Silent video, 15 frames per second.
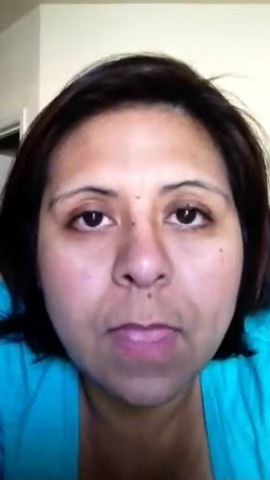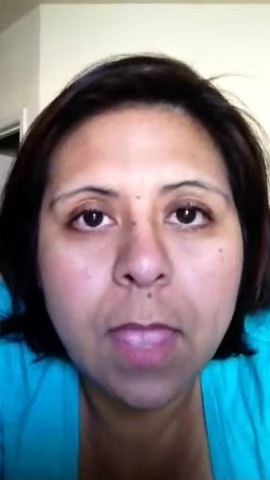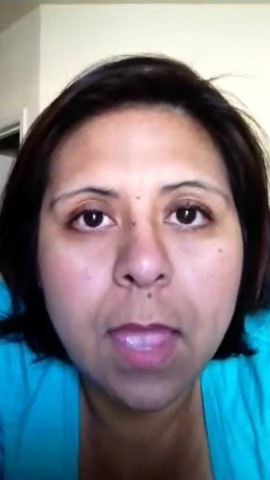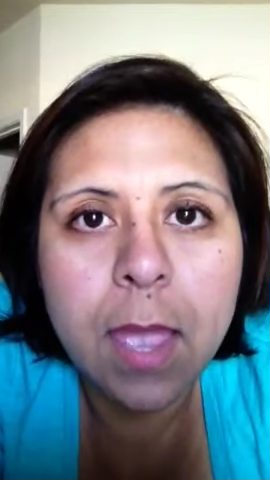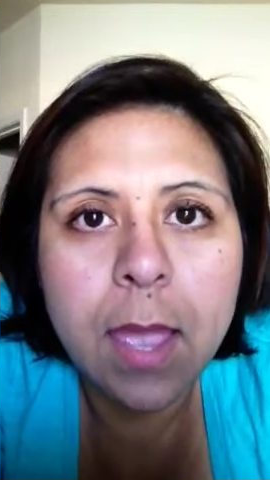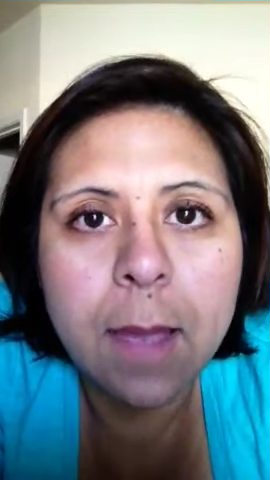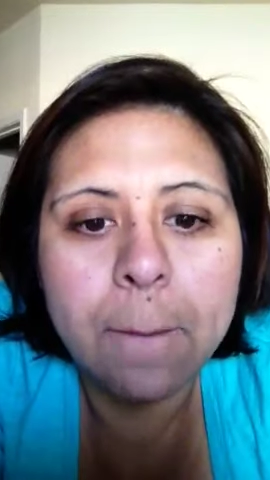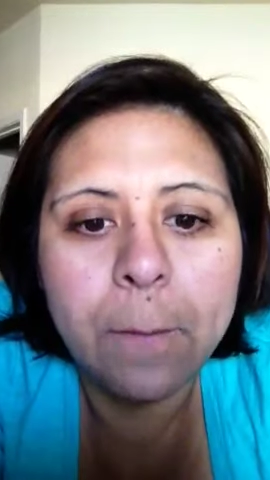
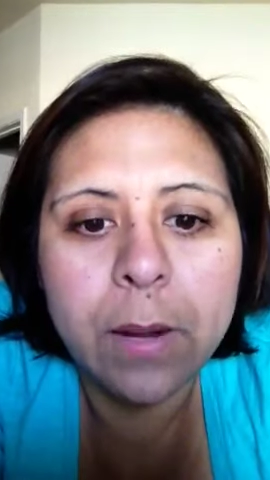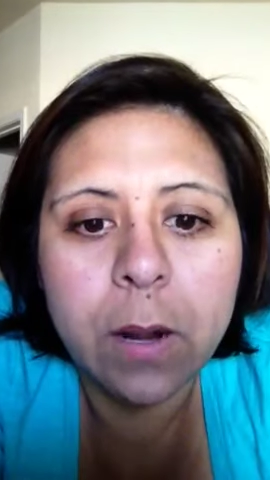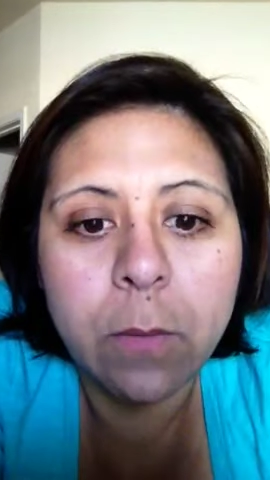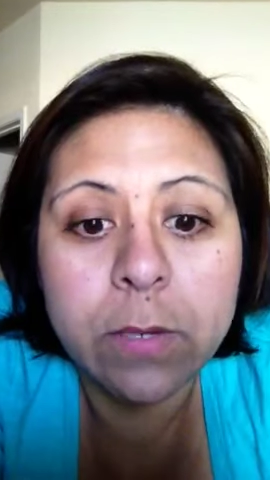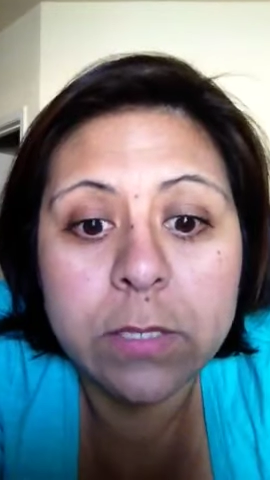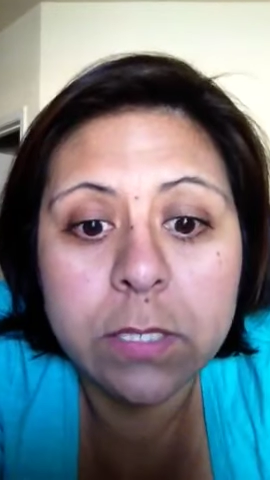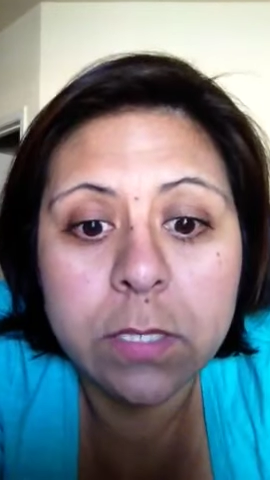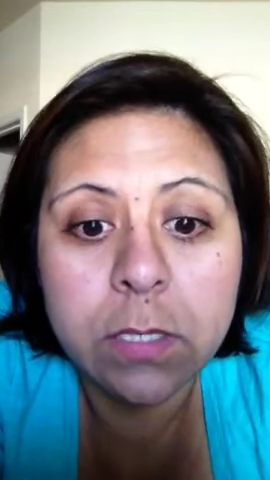when I
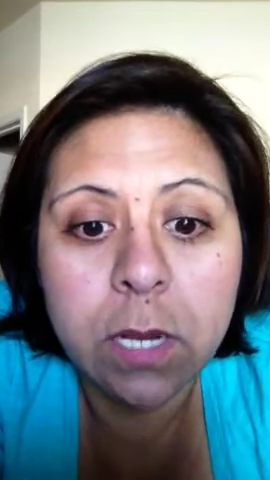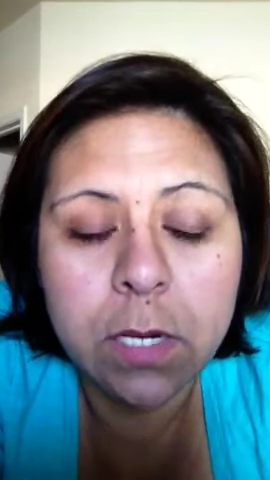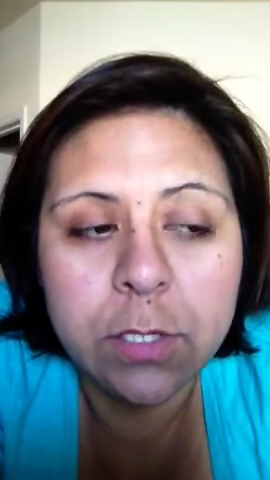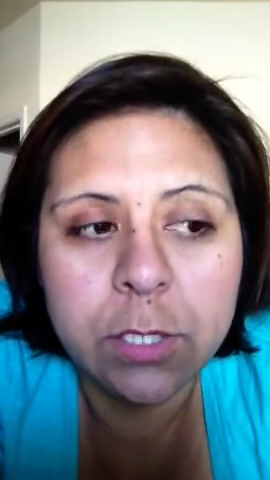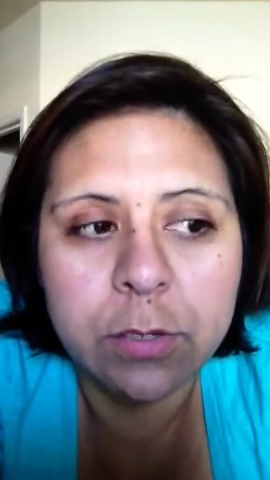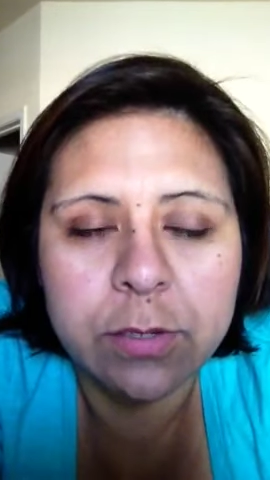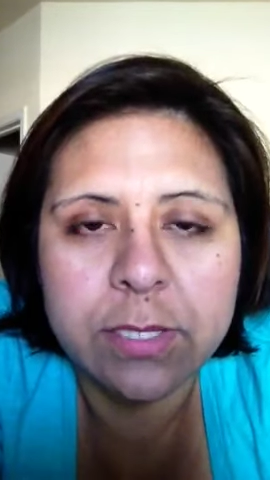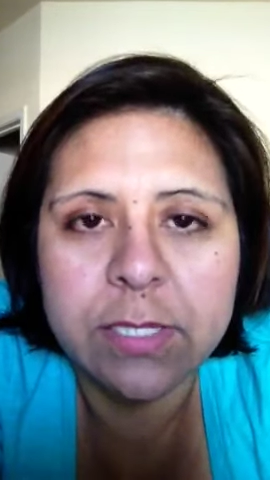went to the
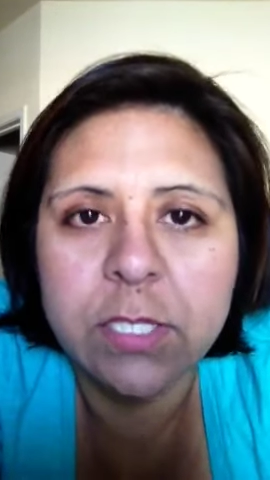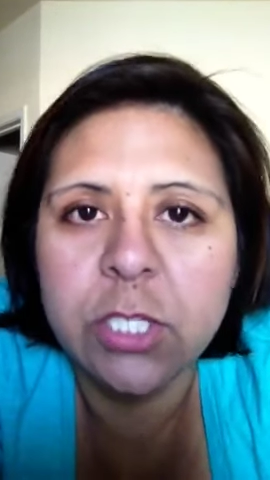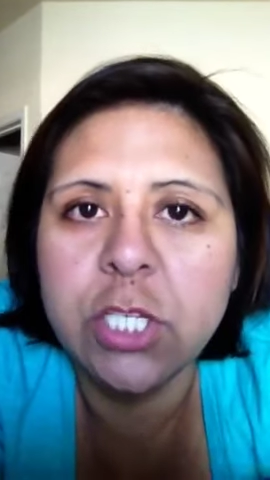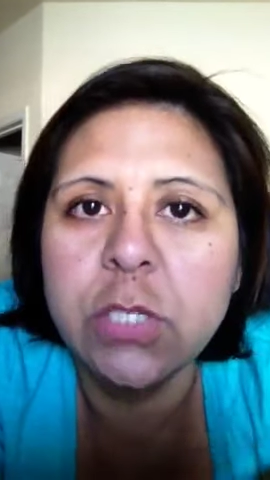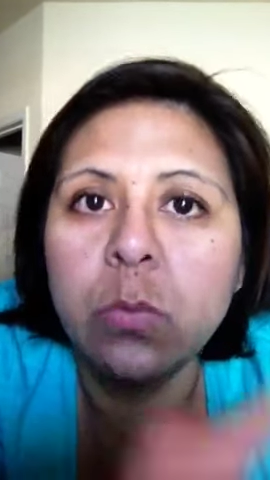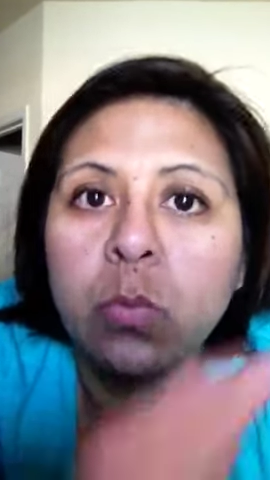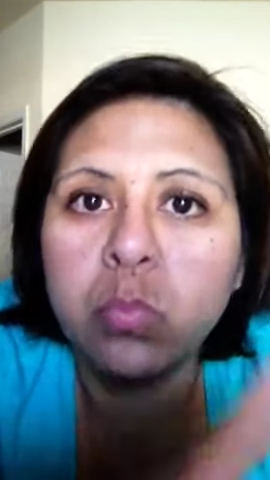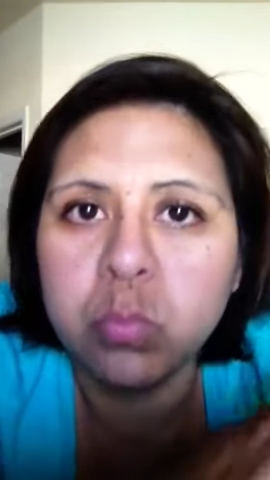doctor, this is
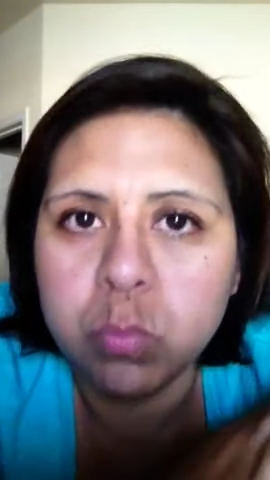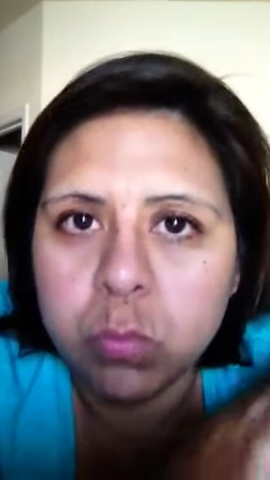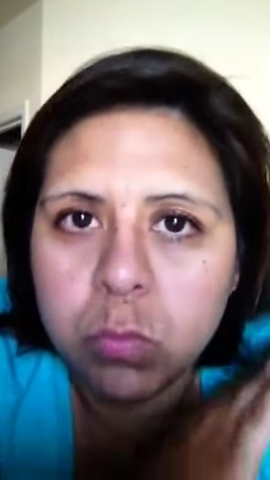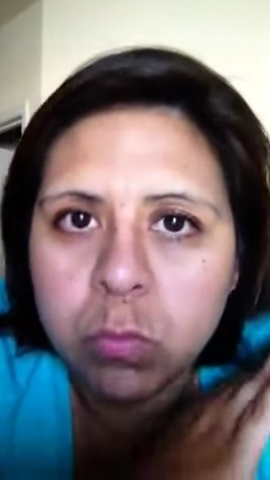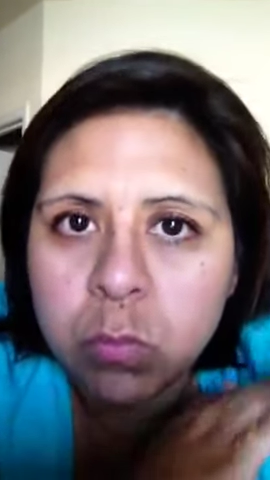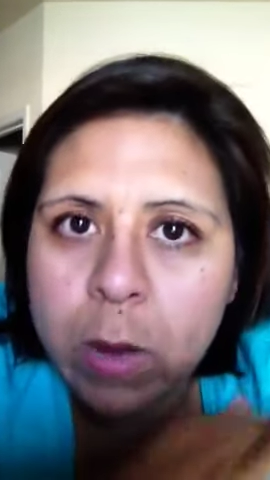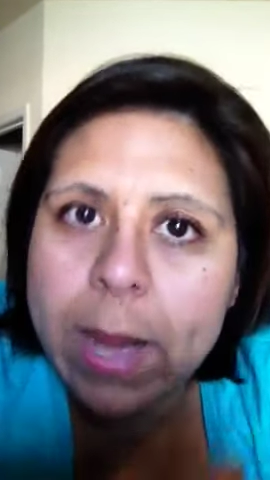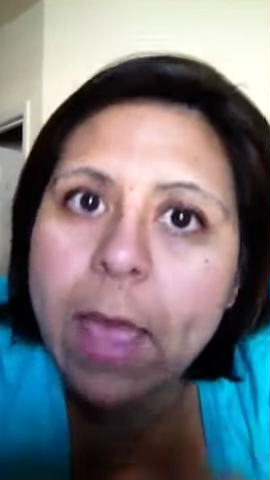just
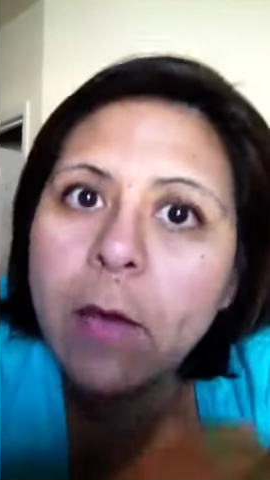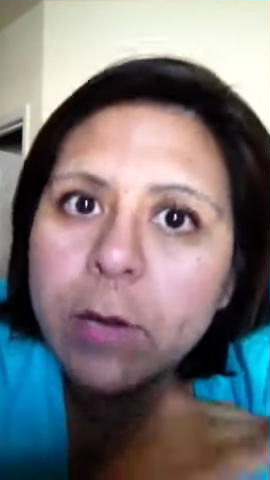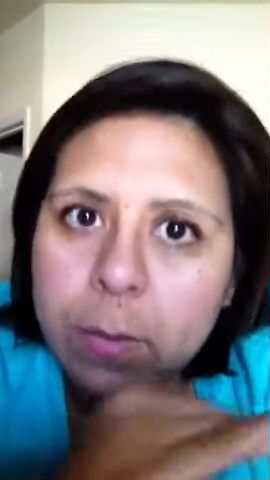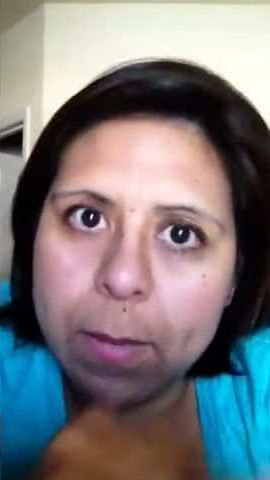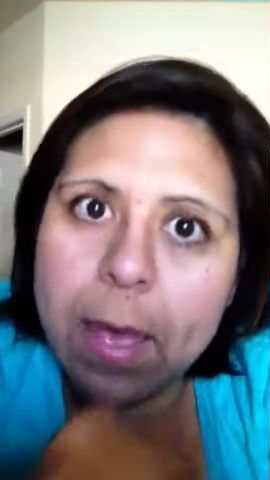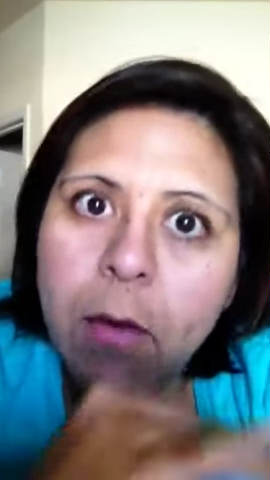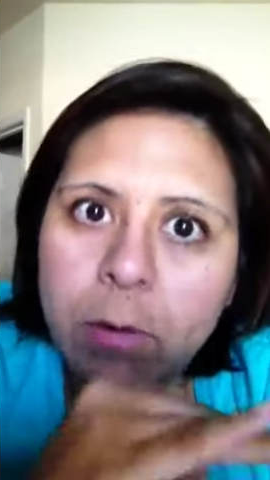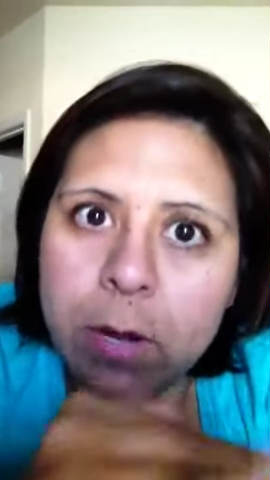
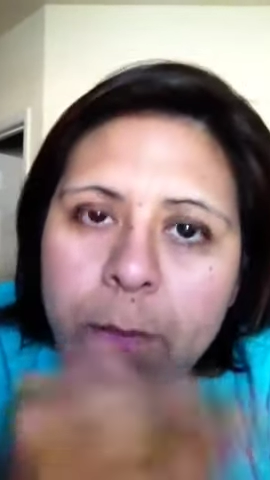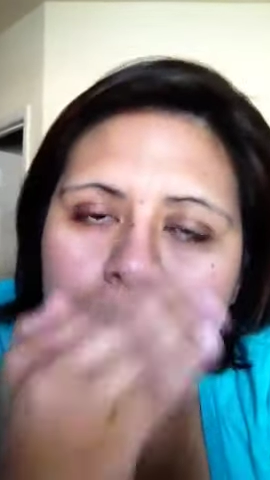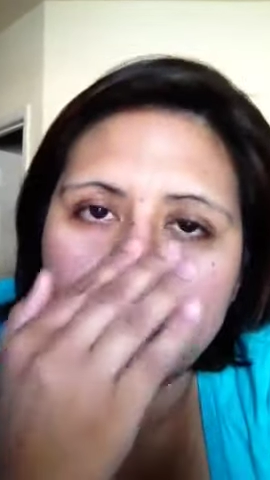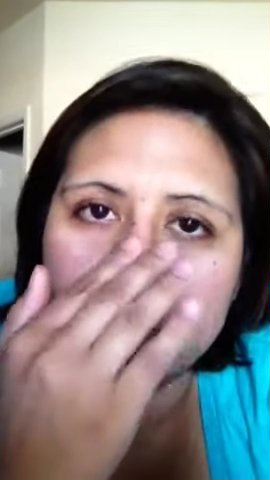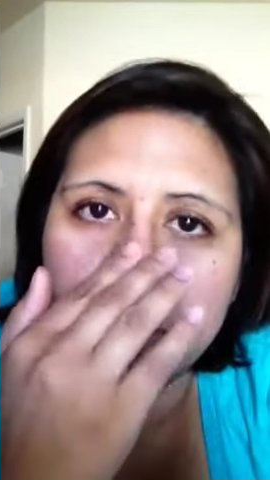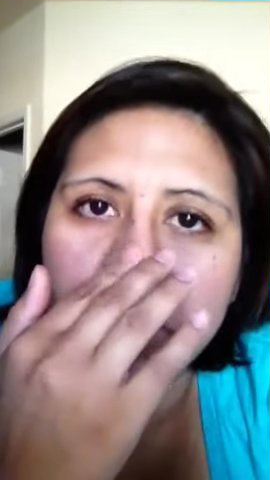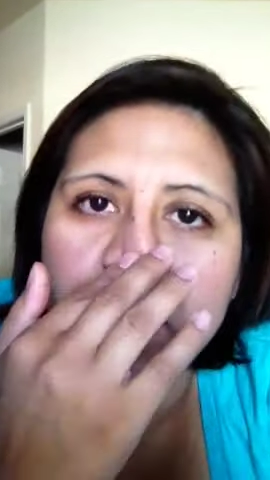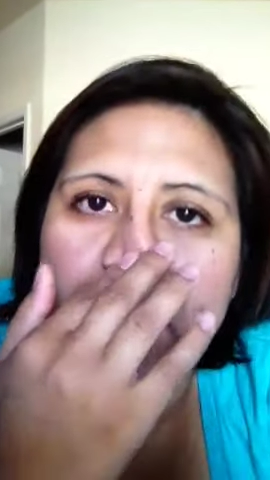roundabout
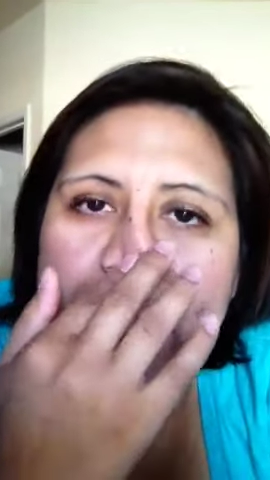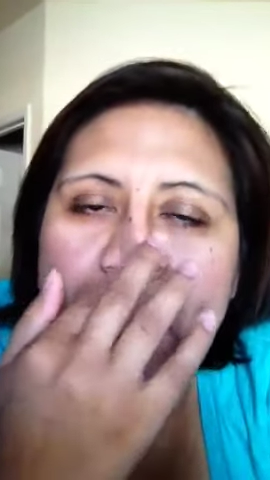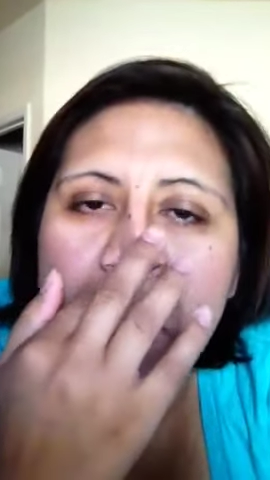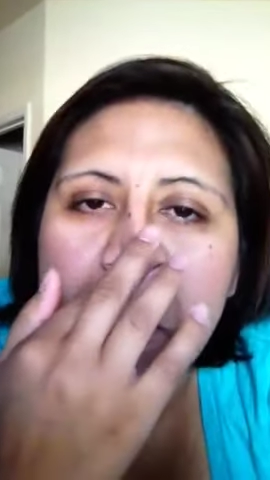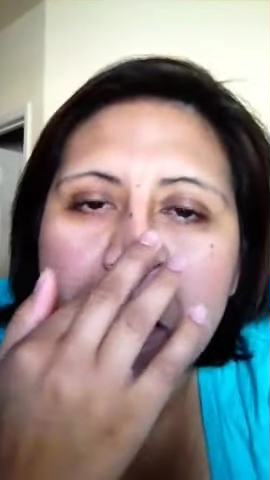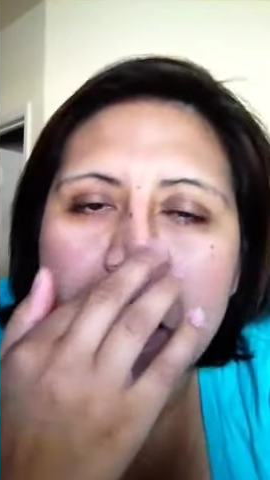numbers, okay?